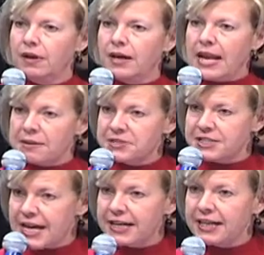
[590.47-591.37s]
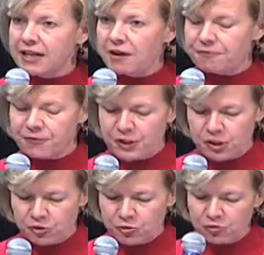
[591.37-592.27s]
And I'm standing up for
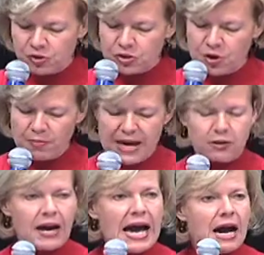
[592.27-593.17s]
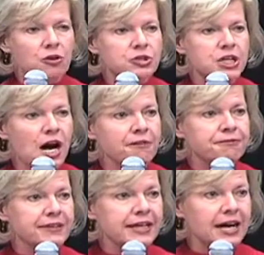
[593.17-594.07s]
you no matter how
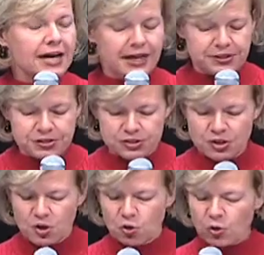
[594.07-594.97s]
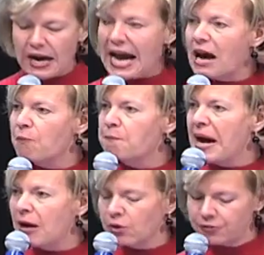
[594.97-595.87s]
tough the odds or how
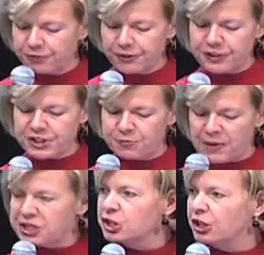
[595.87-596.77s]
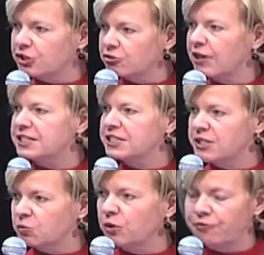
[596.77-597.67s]
powerful the special interests
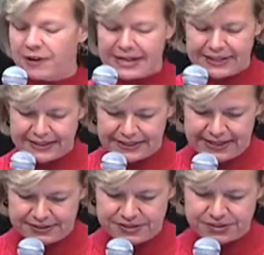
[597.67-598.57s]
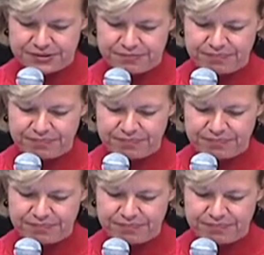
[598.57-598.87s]
that we're fighting against.